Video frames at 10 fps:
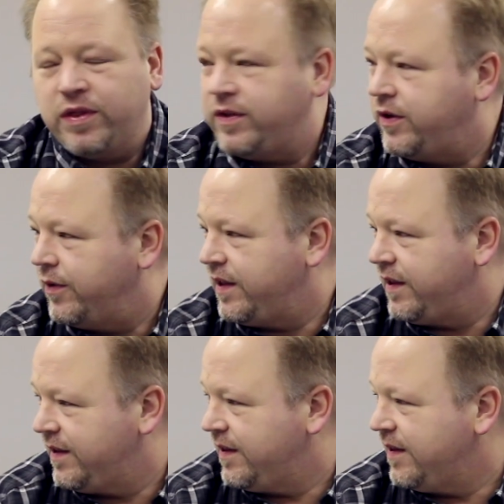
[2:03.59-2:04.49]
with
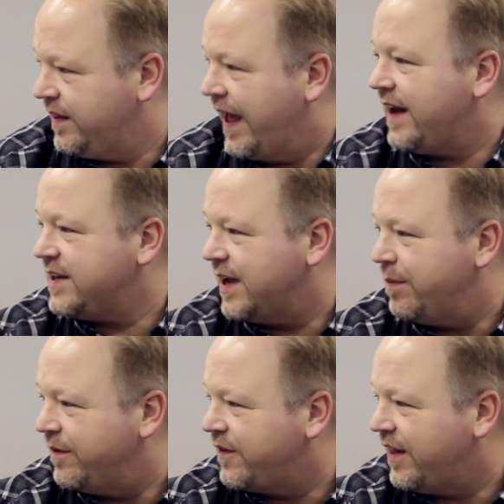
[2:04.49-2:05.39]
doing that
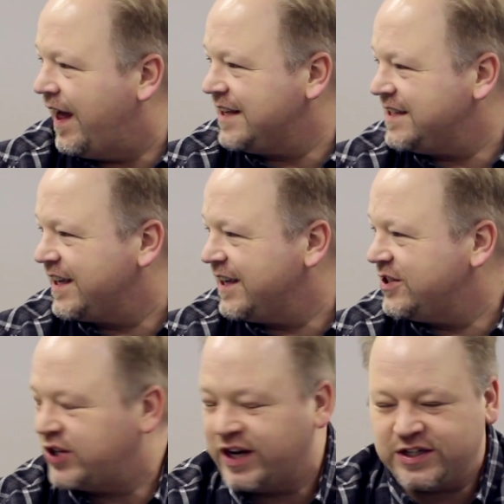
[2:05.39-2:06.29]
type of classic
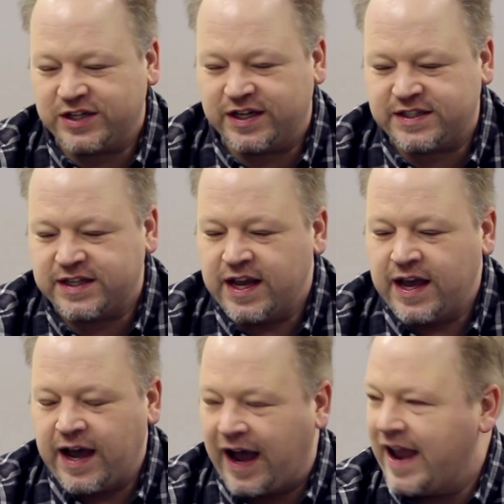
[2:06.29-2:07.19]
exchange is
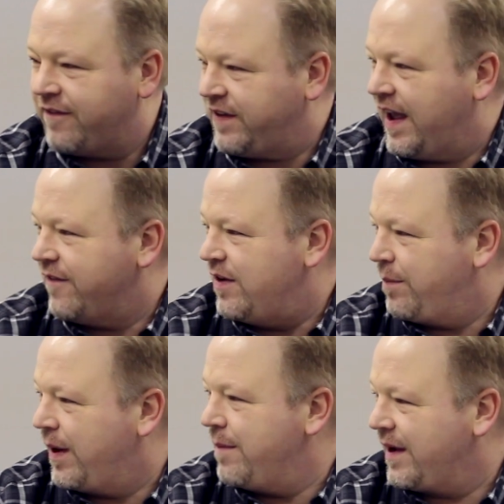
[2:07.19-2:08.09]
I have to have an
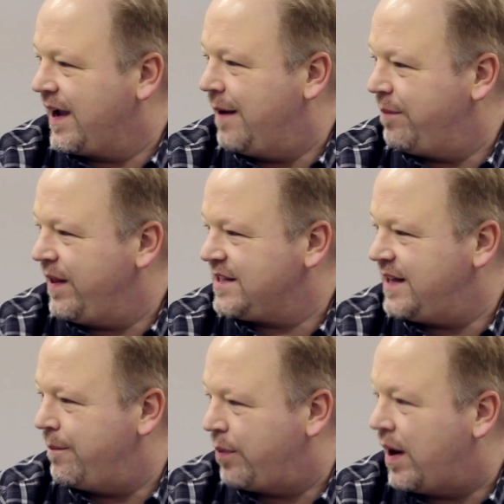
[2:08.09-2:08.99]
apartment complex
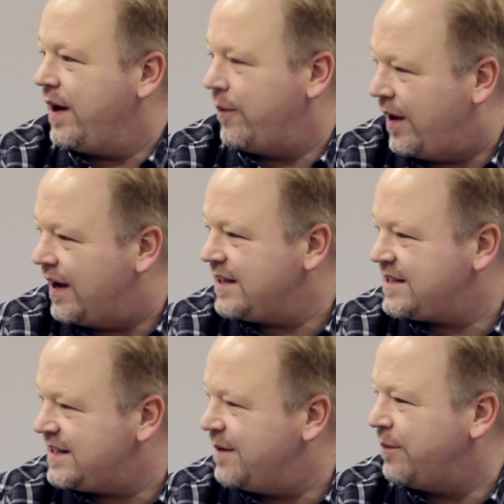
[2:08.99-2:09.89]
that Brian
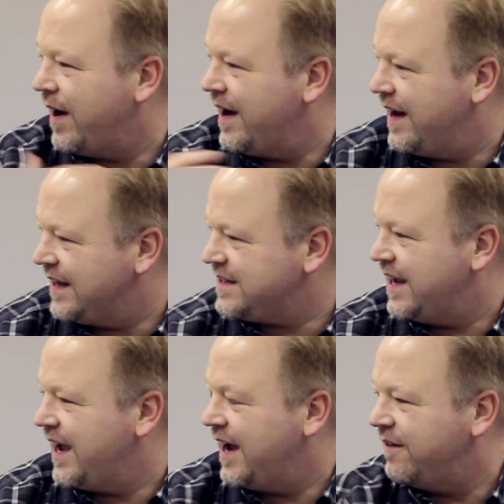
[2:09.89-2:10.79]
wants, and Brian has
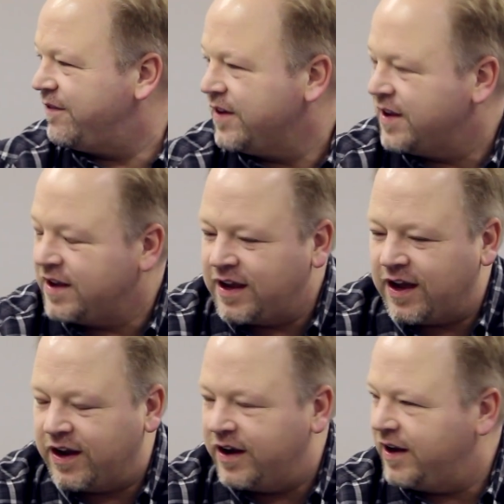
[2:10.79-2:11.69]
to have
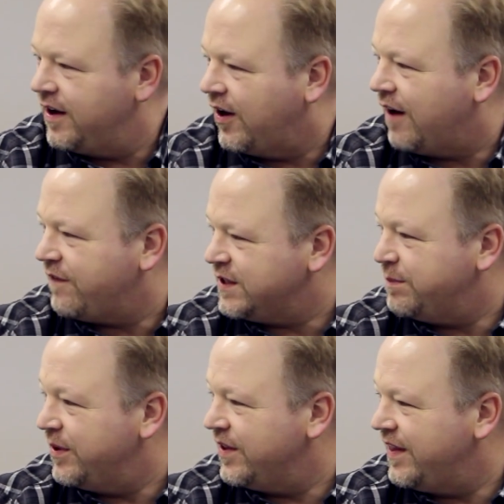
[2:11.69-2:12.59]
an office
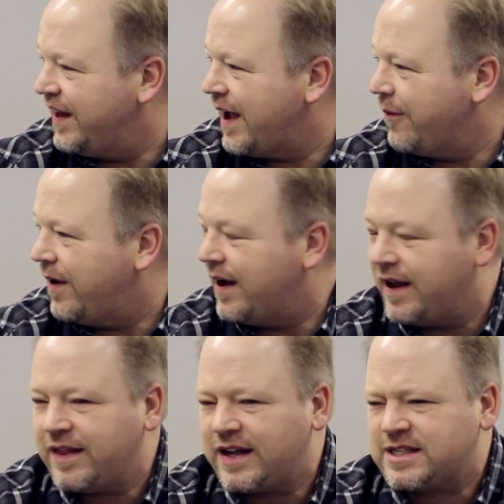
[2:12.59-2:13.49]
building that I
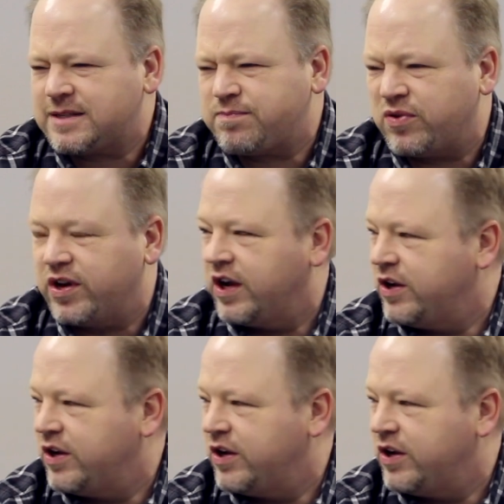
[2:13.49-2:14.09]
want, and that's pretty